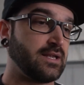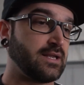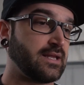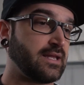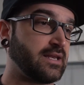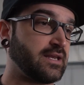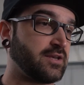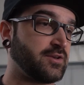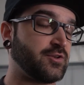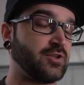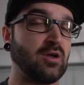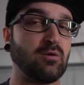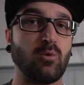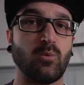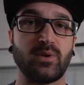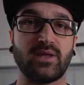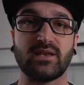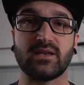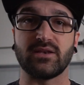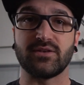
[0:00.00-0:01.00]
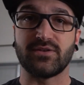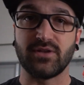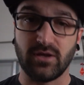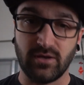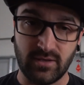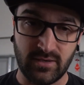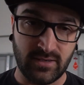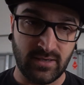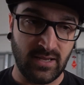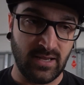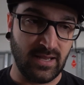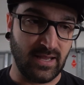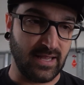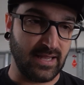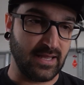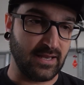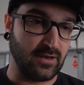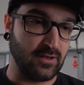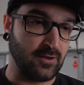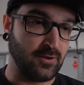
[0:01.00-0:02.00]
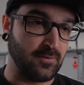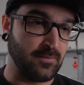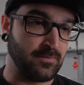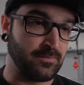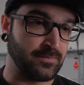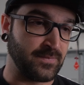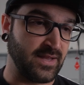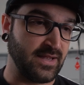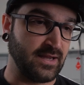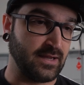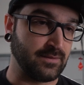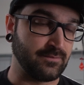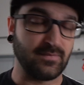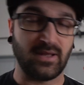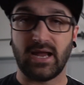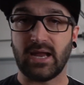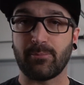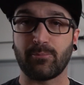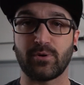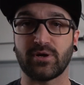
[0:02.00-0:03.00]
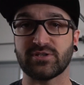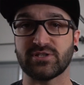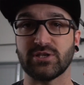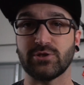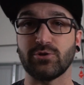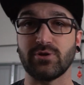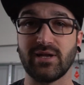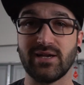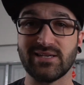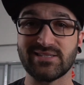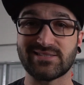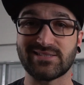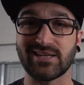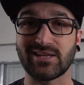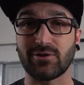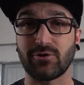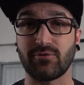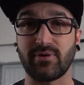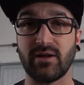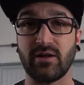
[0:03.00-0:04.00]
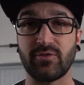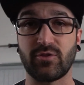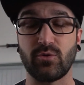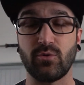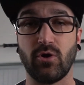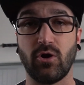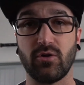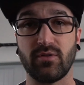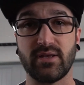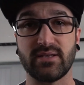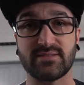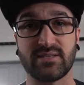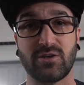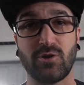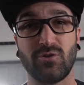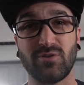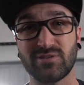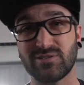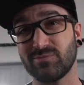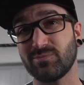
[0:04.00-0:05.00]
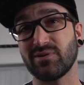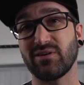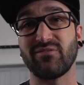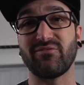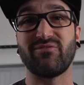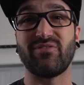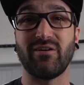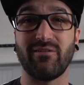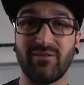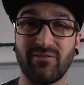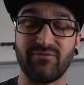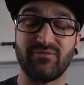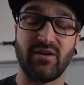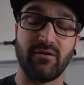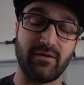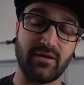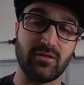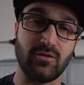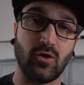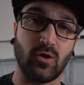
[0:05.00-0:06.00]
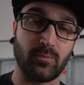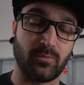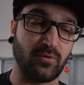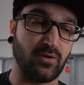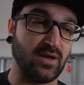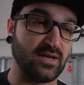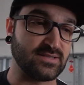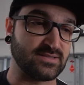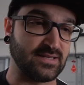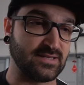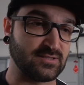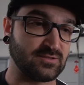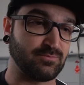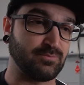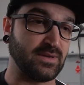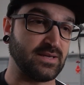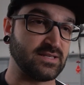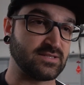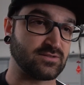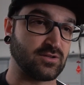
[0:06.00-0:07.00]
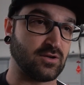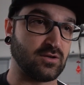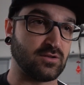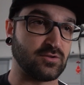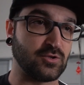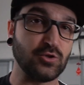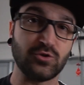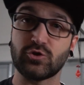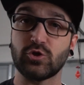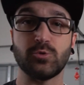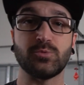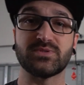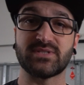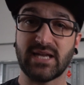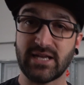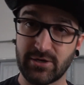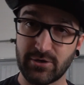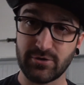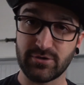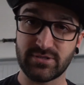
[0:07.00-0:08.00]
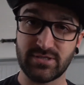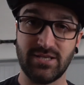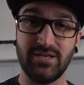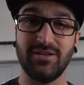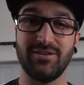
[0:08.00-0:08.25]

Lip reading: get it done when we get it done. And yeah, I appreciate you guys sticking around through all this. I know this has been a very, very long process based on YouTube standards,